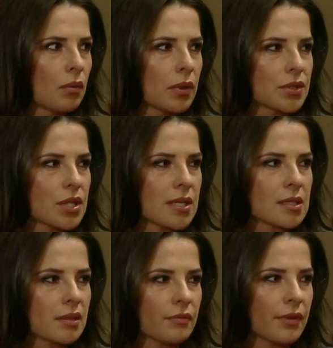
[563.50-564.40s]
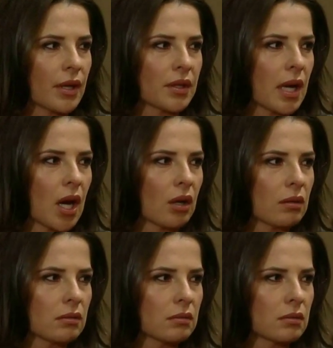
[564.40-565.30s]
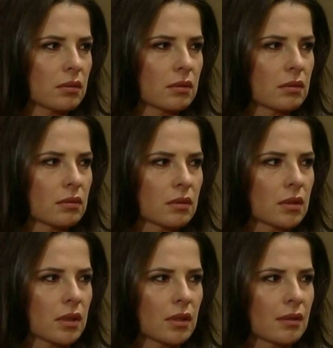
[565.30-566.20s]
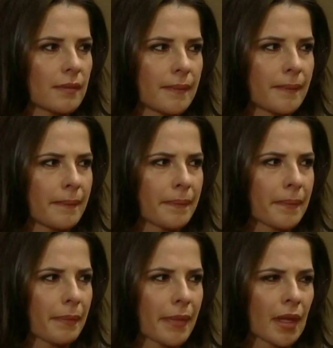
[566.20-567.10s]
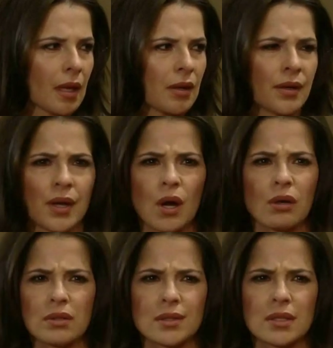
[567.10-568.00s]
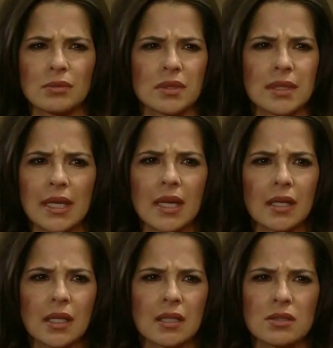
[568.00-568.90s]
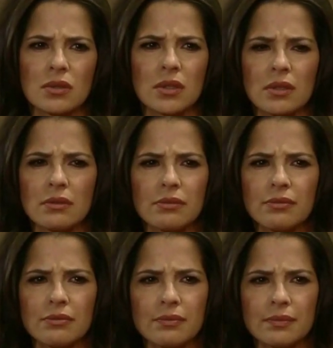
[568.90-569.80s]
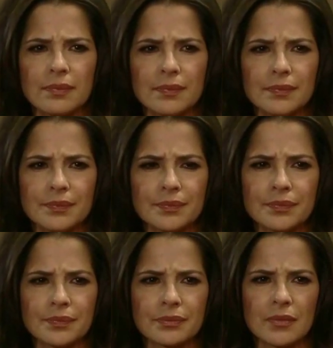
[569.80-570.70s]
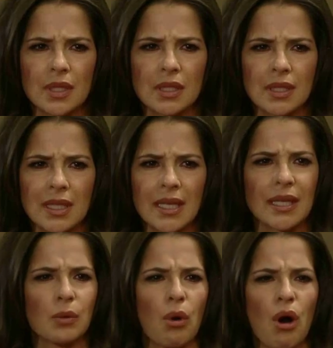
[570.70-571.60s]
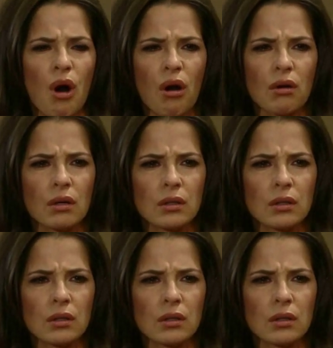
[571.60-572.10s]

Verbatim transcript: When Jason found out, I don't know, it was, it was that he sort of he hit a wall.